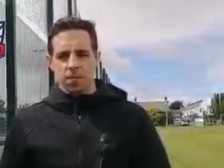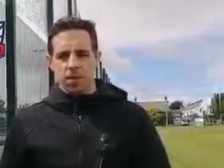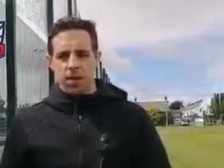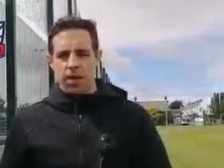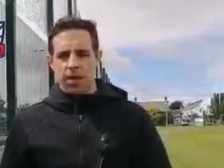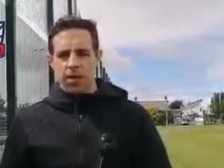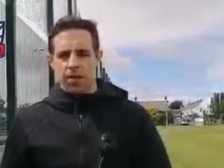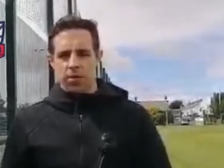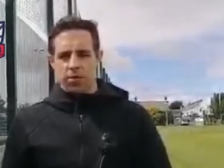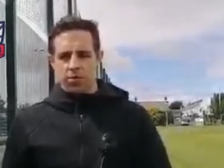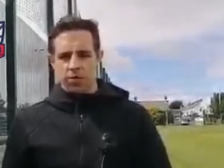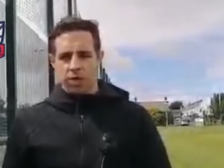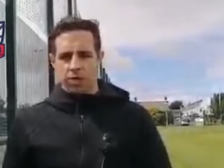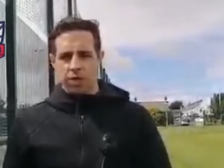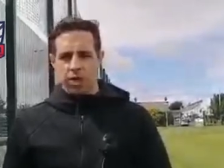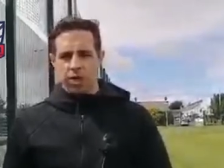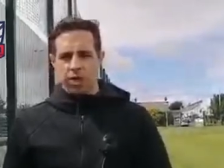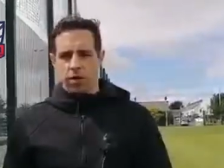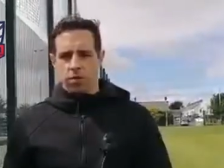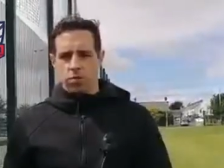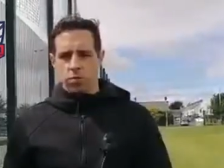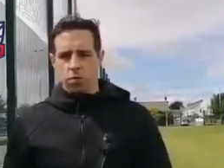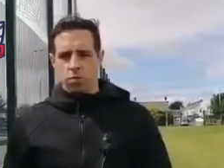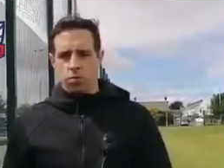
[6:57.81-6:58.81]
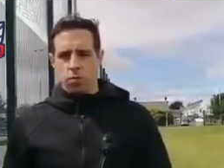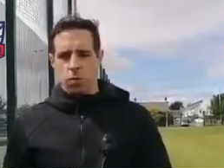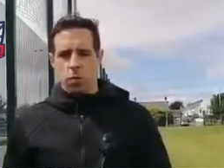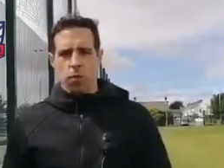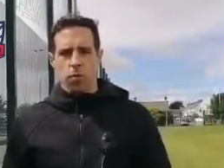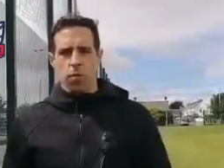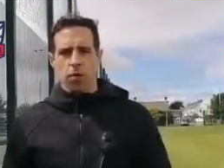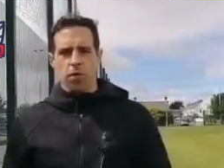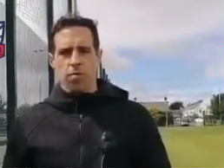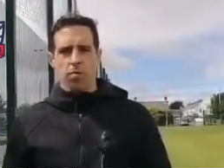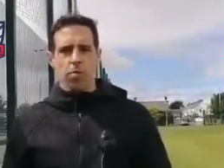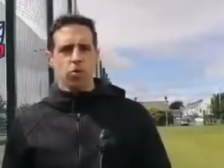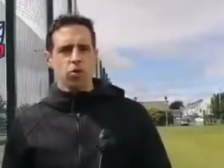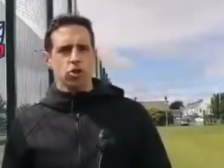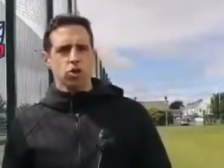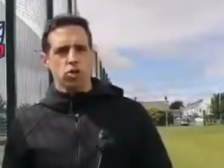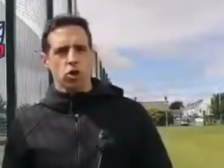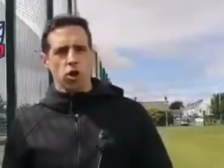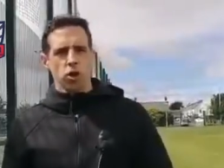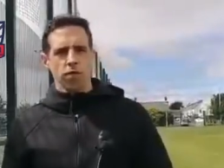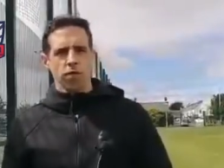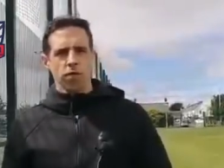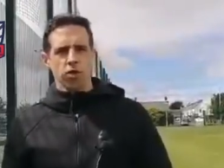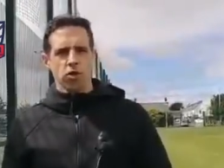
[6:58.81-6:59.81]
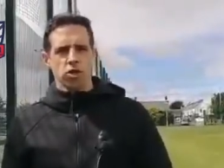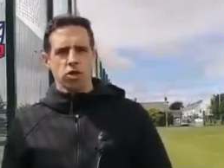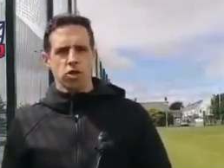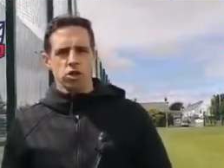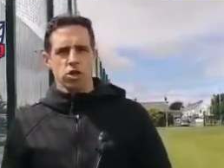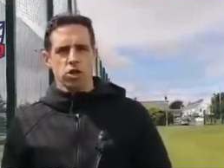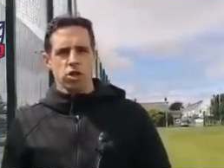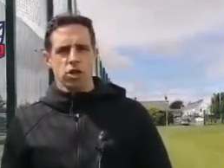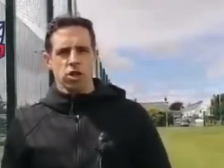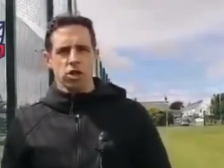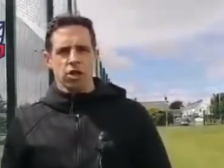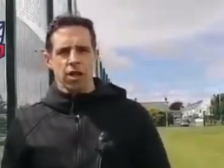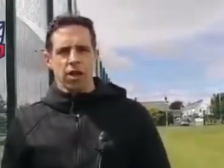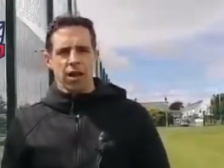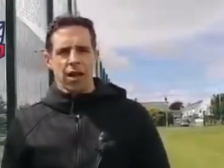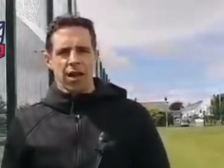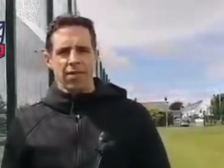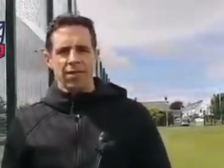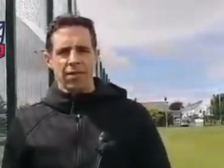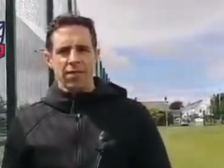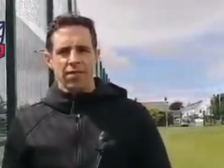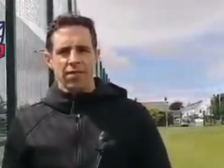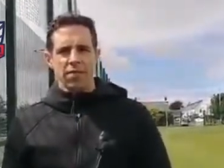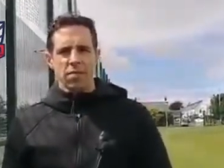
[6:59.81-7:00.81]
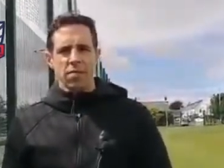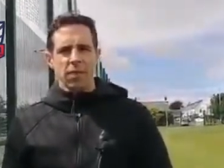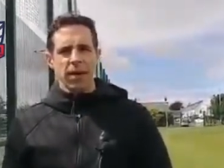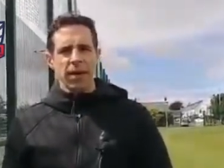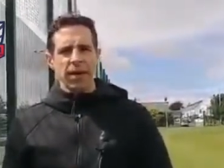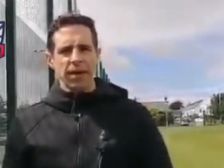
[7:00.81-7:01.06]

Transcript: at Crusaders was probably the most nervous I've ever been